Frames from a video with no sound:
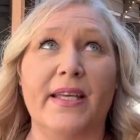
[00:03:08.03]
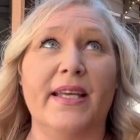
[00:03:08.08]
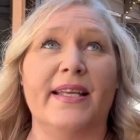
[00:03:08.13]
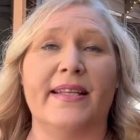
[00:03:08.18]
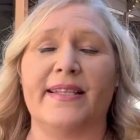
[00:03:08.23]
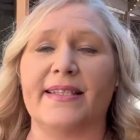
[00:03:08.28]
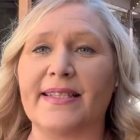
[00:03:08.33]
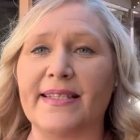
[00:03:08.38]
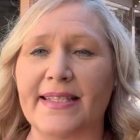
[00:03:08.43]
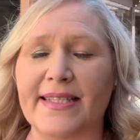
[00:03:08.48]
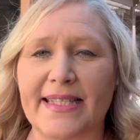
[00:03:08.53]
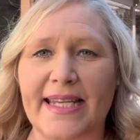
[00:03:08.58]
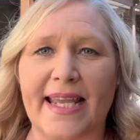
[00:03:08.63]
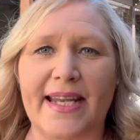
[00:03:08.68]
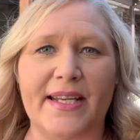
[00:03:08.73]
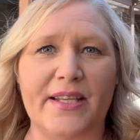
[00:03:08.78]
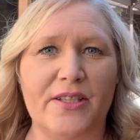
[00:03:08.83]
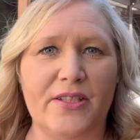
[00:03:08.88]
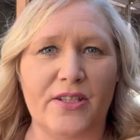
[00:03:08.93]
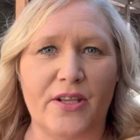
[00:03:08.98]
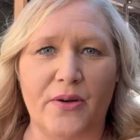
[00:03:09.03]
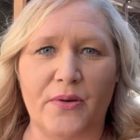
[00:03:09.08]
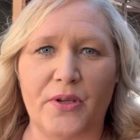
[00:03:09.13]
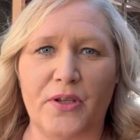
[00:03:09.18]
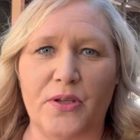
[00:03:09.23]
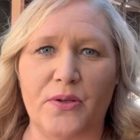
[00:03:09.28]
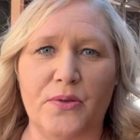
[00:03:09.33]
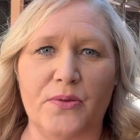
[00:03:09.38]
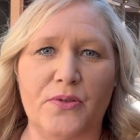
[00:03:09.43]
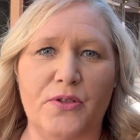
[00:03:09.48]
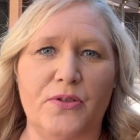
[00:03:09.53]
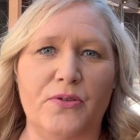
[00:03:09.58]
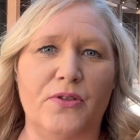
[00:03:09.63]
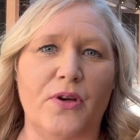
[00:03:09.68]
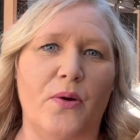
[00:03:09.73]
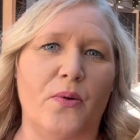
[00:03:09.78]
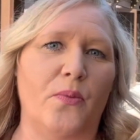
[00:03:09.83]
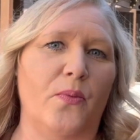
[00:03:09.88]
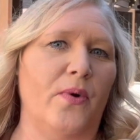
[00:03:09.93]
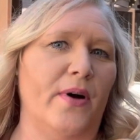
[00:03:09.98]
This estate is so huge, you
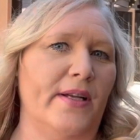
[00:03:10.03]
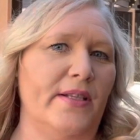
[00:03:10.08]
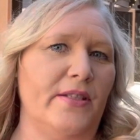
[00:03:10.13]
don't want